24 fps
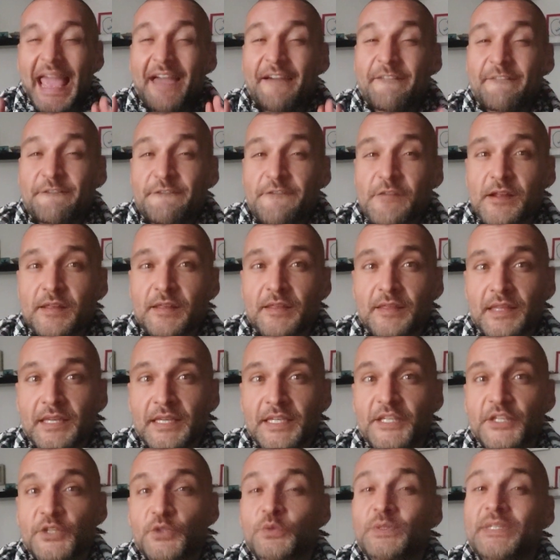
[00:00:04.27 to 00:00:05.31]

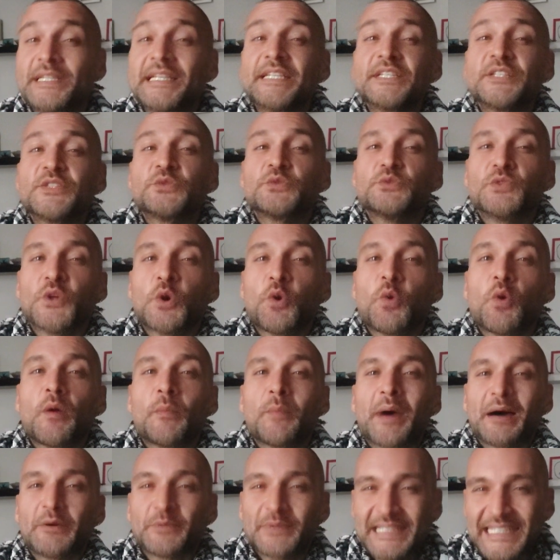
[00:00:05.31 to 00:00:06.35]
everything you need to know
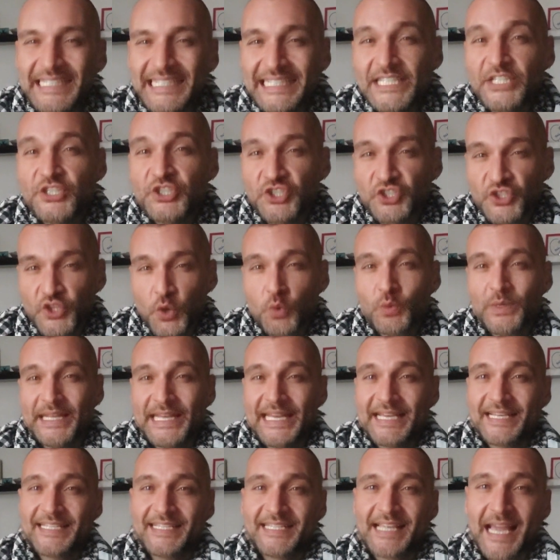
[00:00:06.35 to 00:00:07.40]
about each
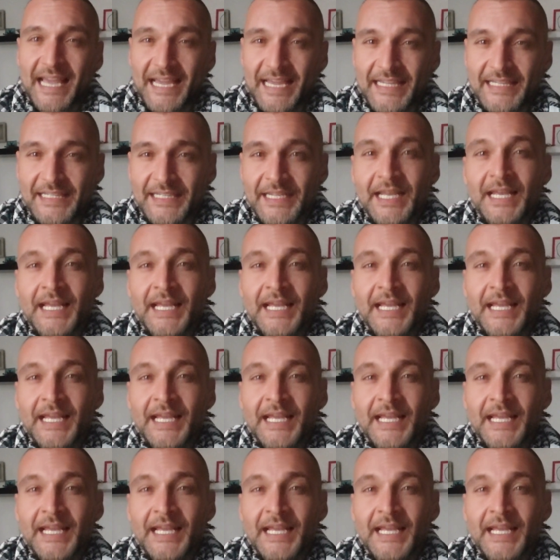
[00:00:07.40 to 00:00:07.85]
zodiac sign.